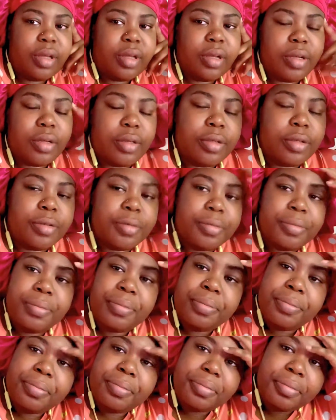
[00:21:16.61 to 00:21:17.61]
Um,
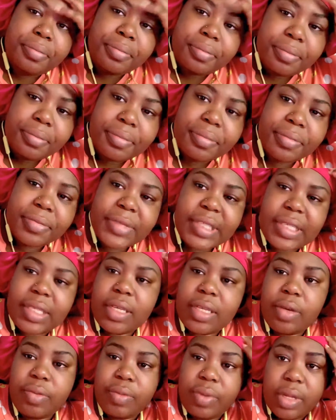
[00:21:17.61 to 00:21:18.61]

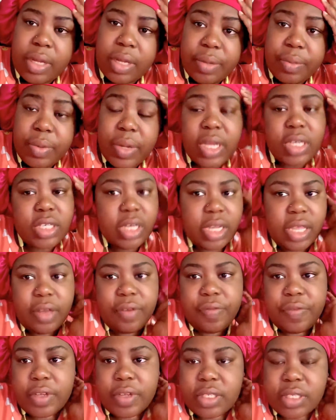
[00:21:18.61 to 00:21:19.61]
yeah, we, we actually had a
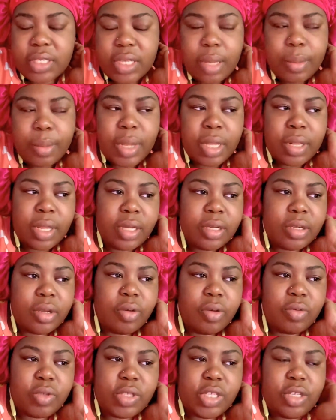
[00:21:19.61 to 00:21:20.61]
fun time. I liked the
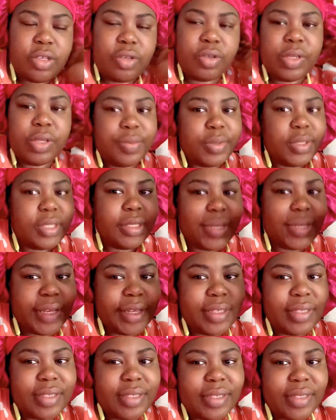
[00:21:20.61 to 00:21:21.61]
hotel. It was
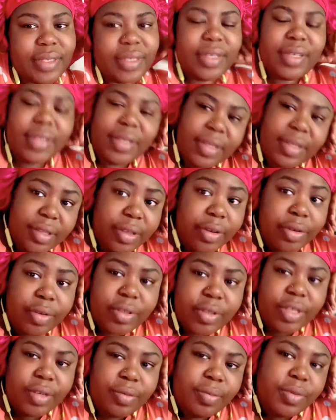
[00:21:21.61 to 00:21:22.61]
nice. The
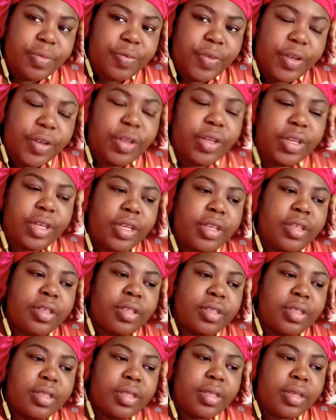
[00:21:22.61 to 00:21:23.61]
hotel was very
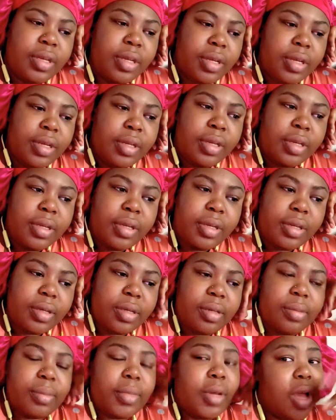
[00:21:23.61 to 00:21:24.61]
nice.
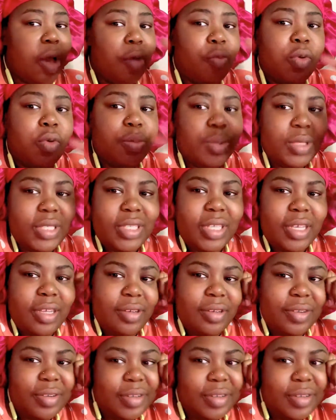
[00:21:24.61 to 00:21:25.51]
Um, I will be staying there